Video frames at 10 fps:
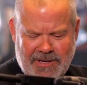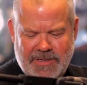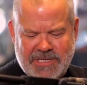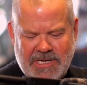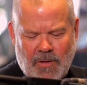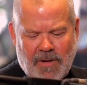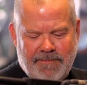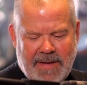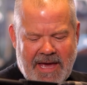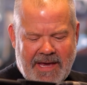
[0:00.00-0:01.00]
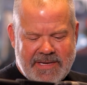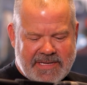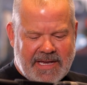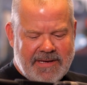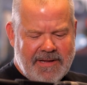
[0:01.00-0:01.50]
to be so
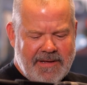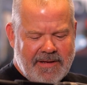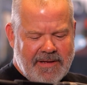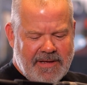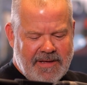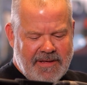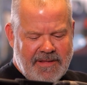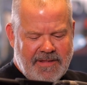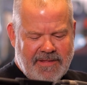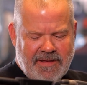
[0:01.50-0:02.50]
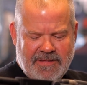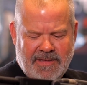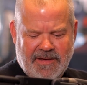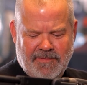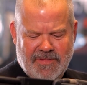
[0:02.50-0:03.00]
amazed at
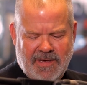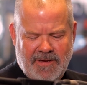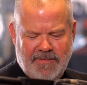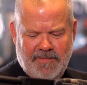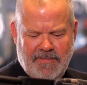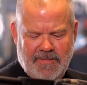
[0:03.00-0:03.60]
the